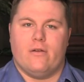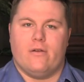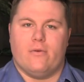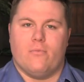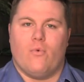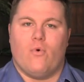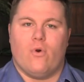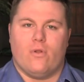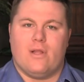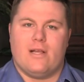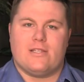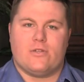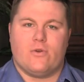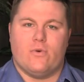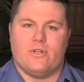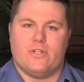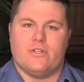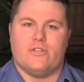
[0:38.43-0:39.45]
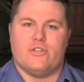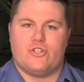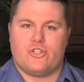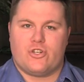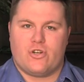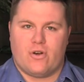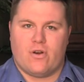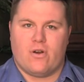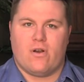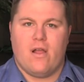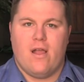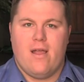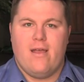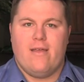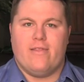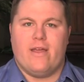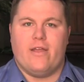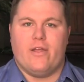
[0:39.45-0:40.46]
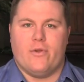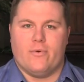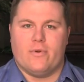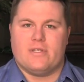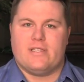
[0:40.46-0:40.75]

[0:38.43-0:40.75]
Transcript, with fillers: you're more or less going to ensure that you